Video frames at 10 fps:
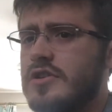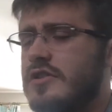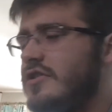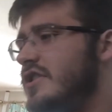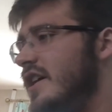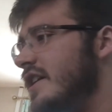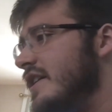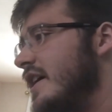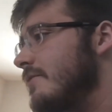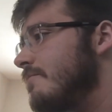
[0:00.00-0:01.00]
I'll just say that
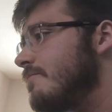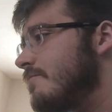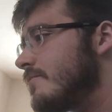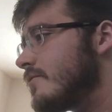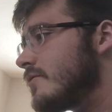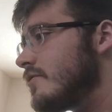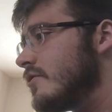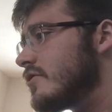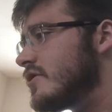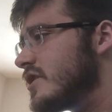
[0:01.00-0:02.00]
now.
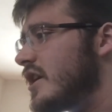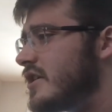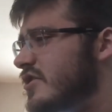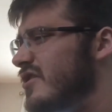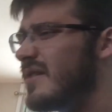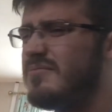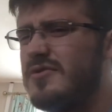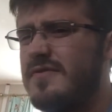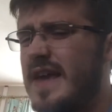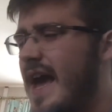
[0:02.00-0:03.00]
Look, it's got that
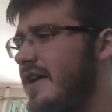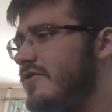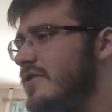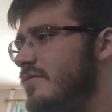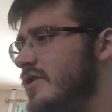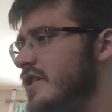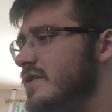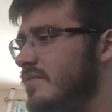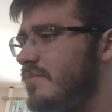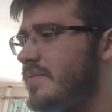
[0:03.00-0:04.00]
movie accurate, but there's
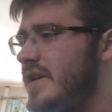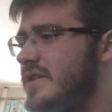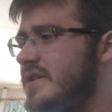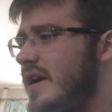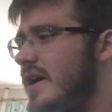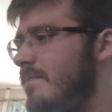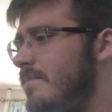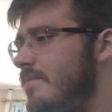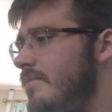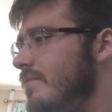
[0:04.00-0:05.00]
some bits that,
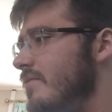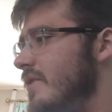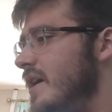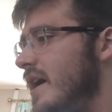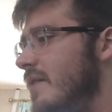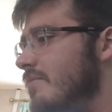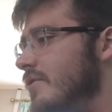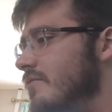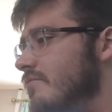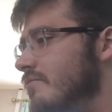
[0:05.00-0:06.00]

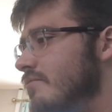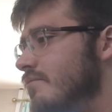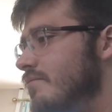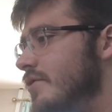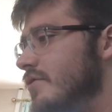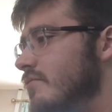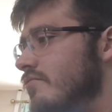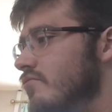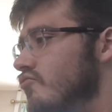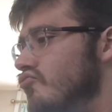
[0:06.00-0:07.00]
but
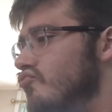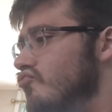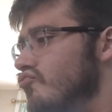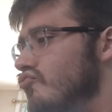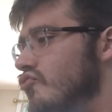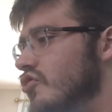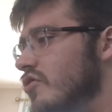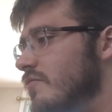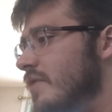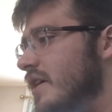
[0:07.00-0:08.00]
doesn't
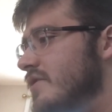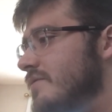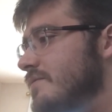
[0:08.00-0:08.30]
look bad.